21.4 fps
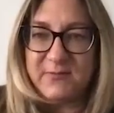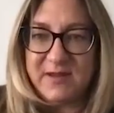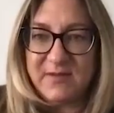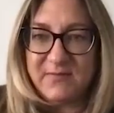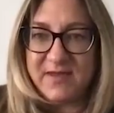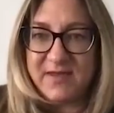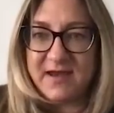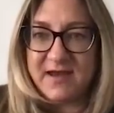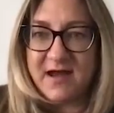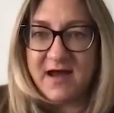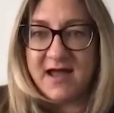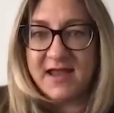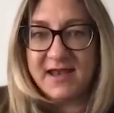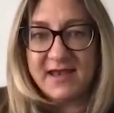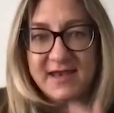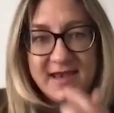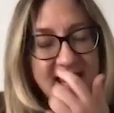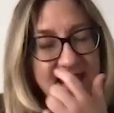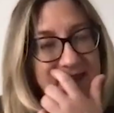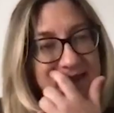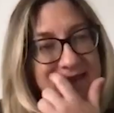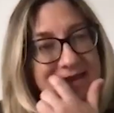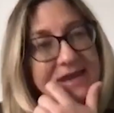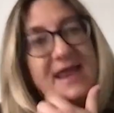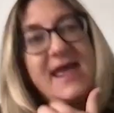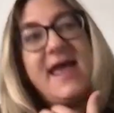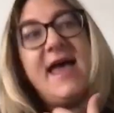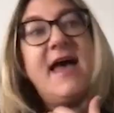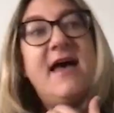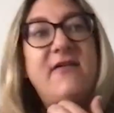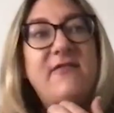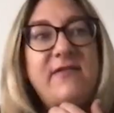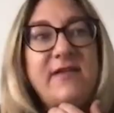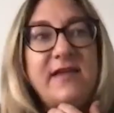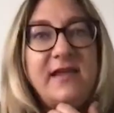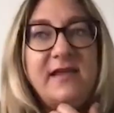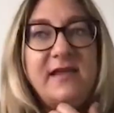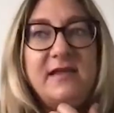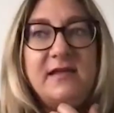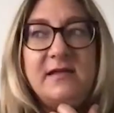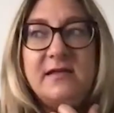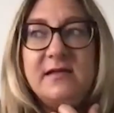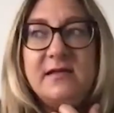we've been on, and
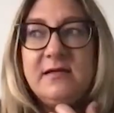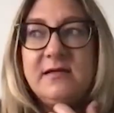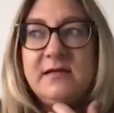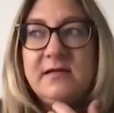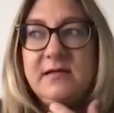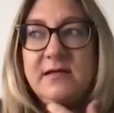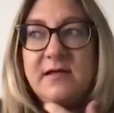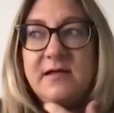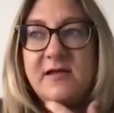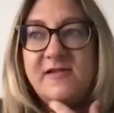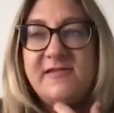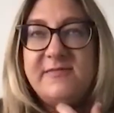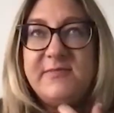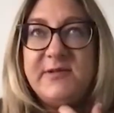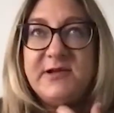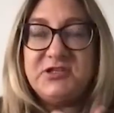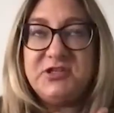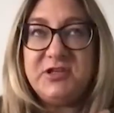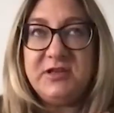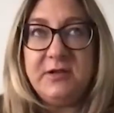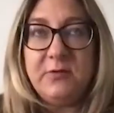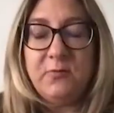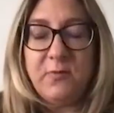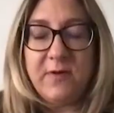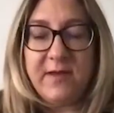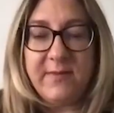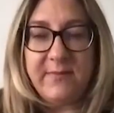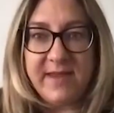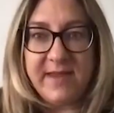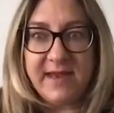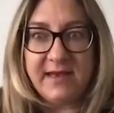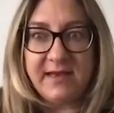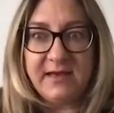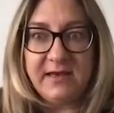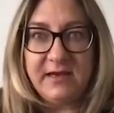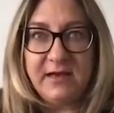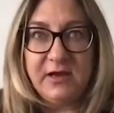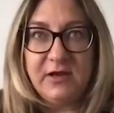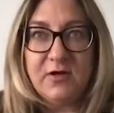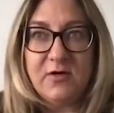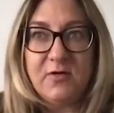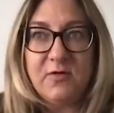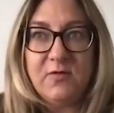having, especially women,
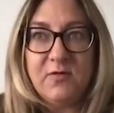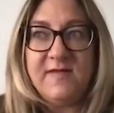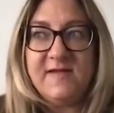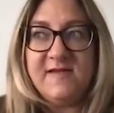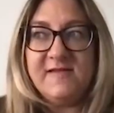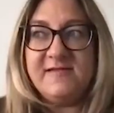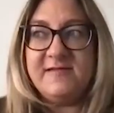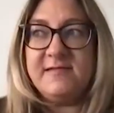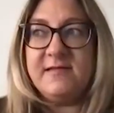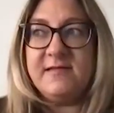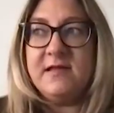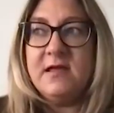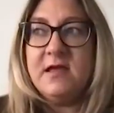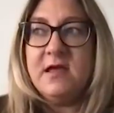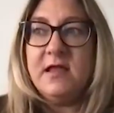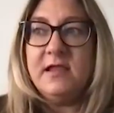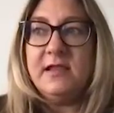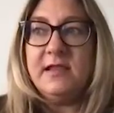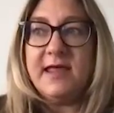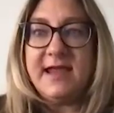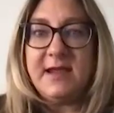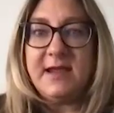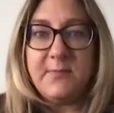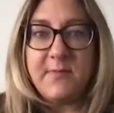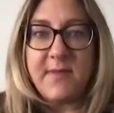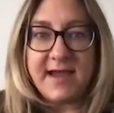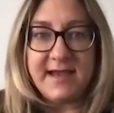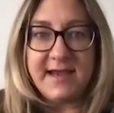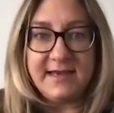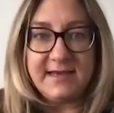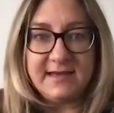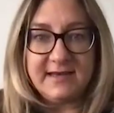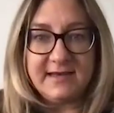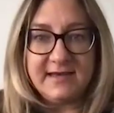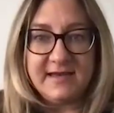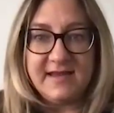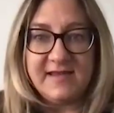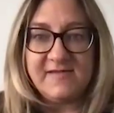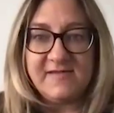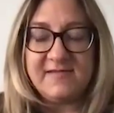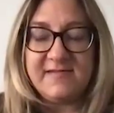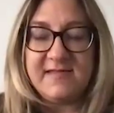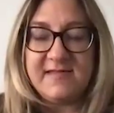this
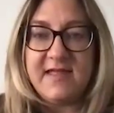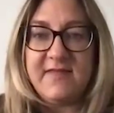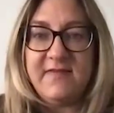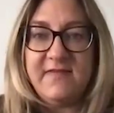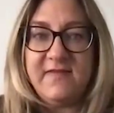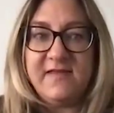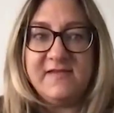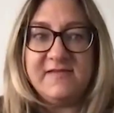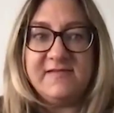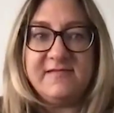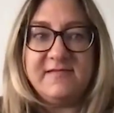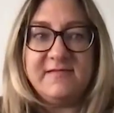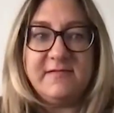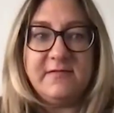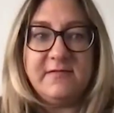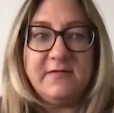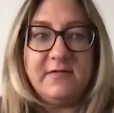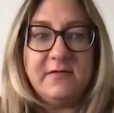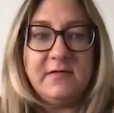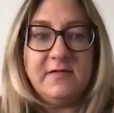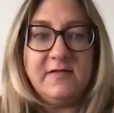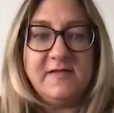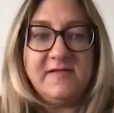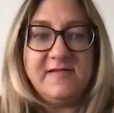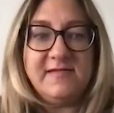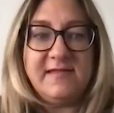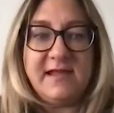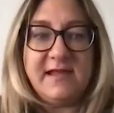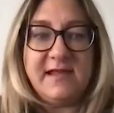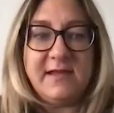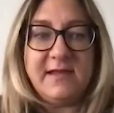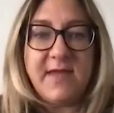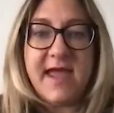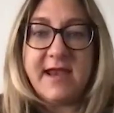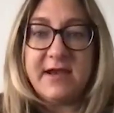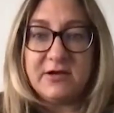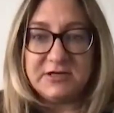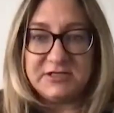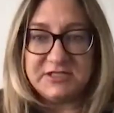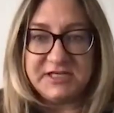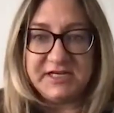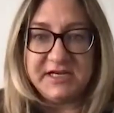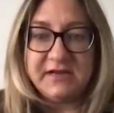like-mindedness and the same
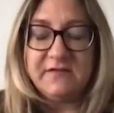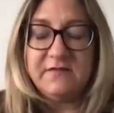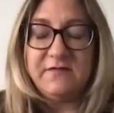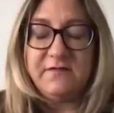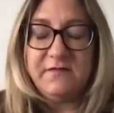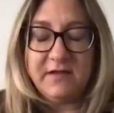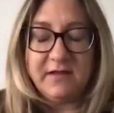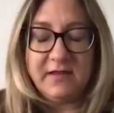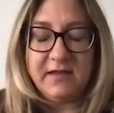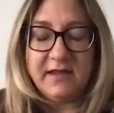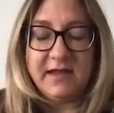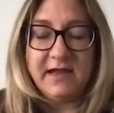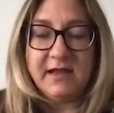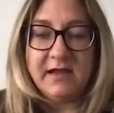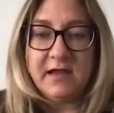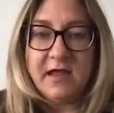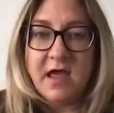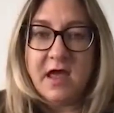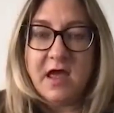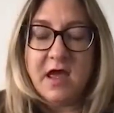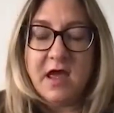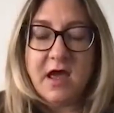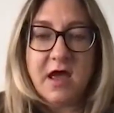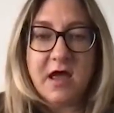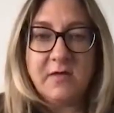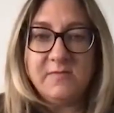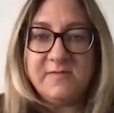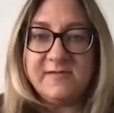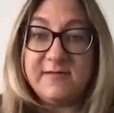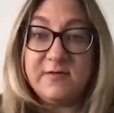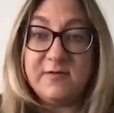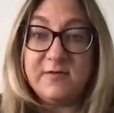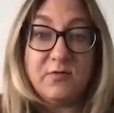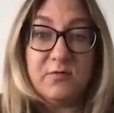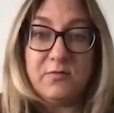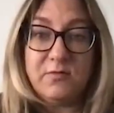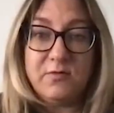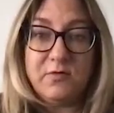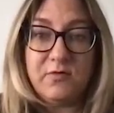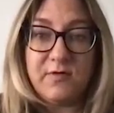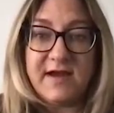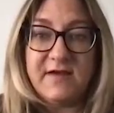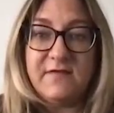energy and feeling. I'm so
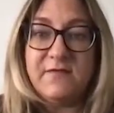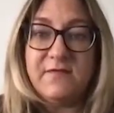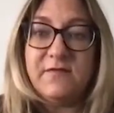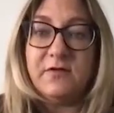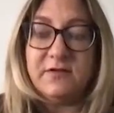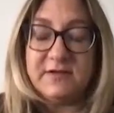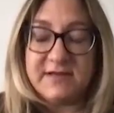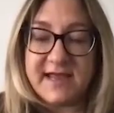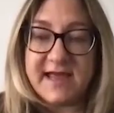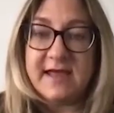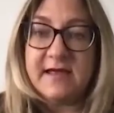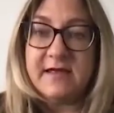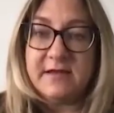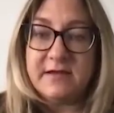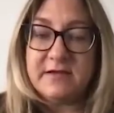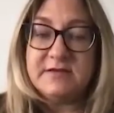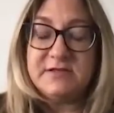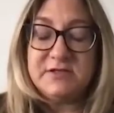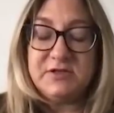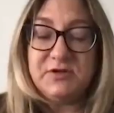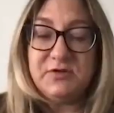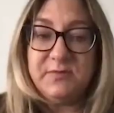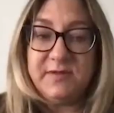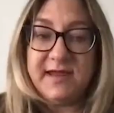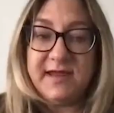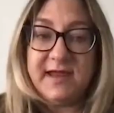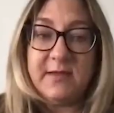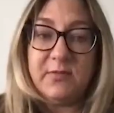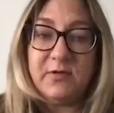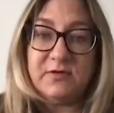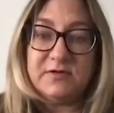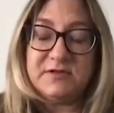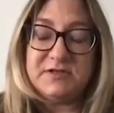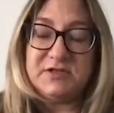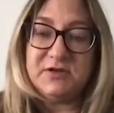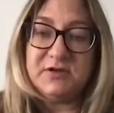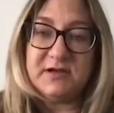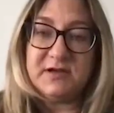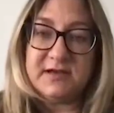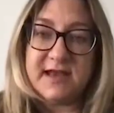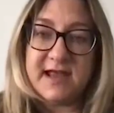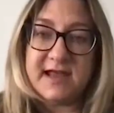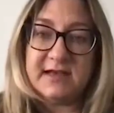grateful to be able to
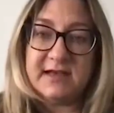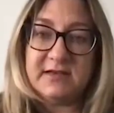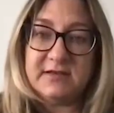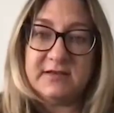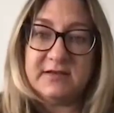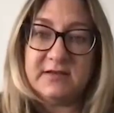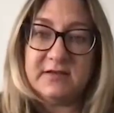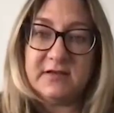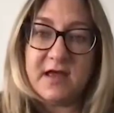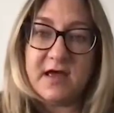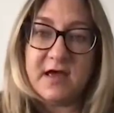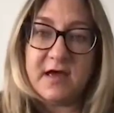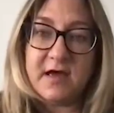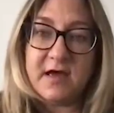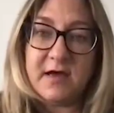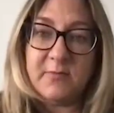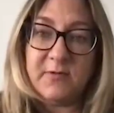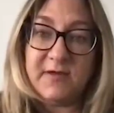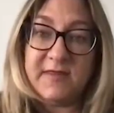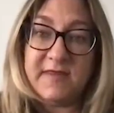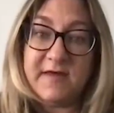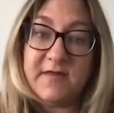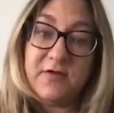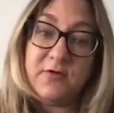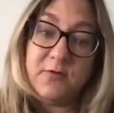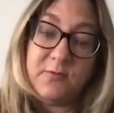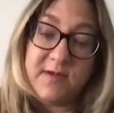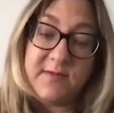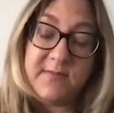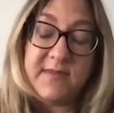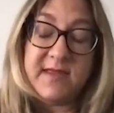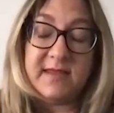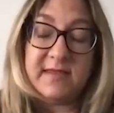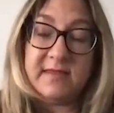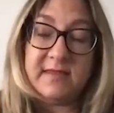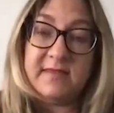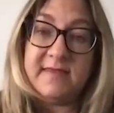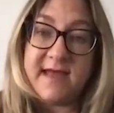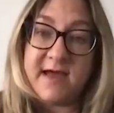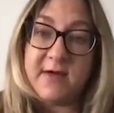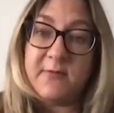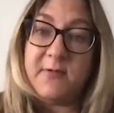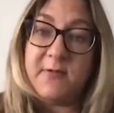connect with other women
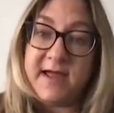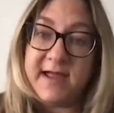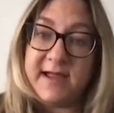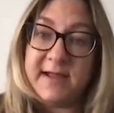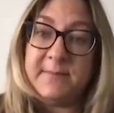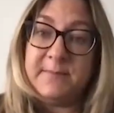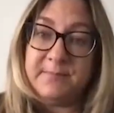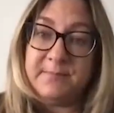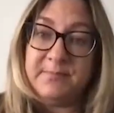that way.